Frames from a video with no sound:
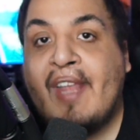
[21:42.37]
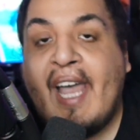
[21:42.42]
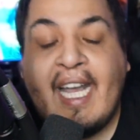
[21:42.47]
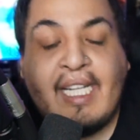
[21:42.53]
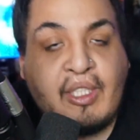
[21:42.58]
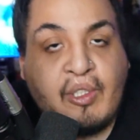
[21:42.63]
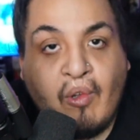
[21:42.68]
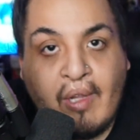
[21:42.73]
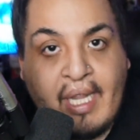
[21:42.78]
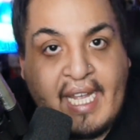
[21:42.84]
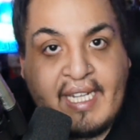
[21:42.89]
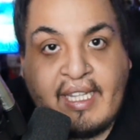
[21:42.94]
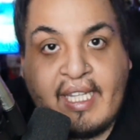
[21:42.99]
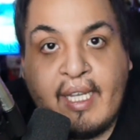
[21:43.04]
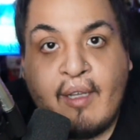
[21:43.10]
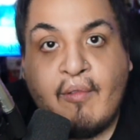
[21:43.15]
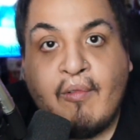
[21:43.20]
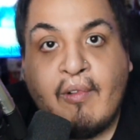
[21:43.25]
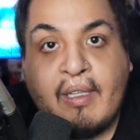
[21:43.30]
That's all I
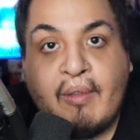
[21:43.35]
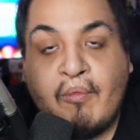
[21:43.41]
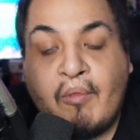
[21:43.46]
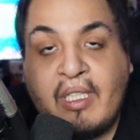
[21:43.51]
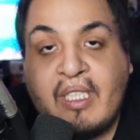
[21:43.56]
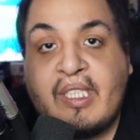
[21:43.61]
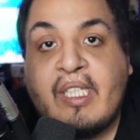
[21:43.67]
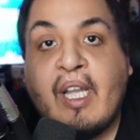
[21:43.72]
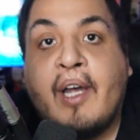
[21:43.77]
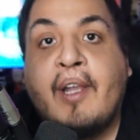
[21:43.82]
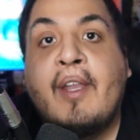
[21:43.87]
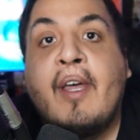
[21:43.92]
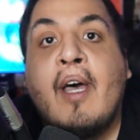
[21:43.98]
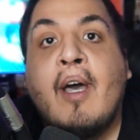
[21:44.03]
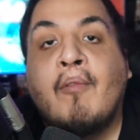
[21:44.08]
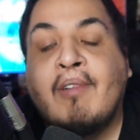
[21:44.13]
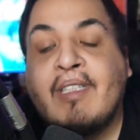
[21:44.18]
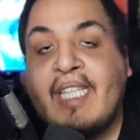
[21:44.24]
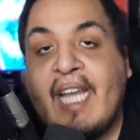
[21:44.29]
think was done
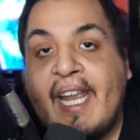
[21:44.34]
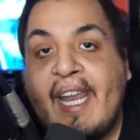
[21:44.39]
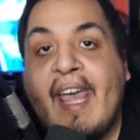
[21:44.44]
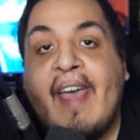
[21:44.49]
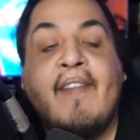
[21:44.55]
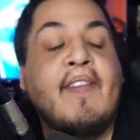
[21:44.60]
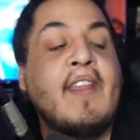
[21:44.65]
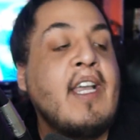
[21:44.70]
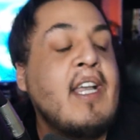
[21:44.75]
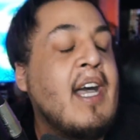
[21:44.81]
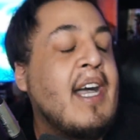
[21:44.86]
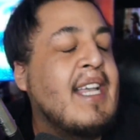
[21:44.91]
with that ending.